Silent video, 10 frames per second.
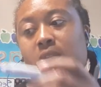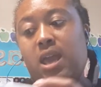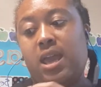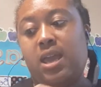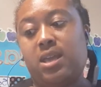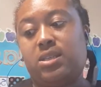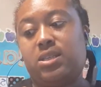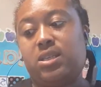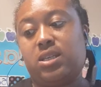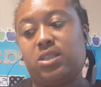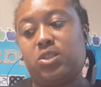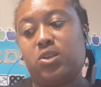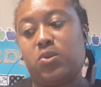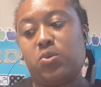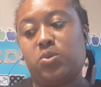and 6
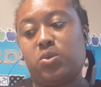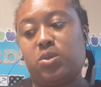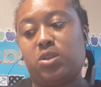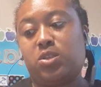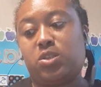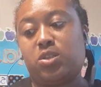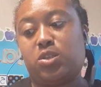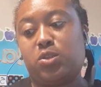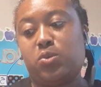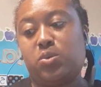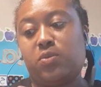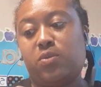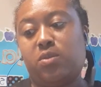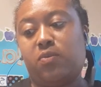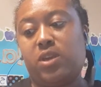toes on its 2
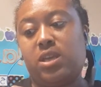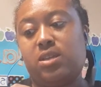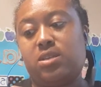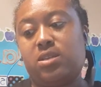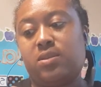different feet.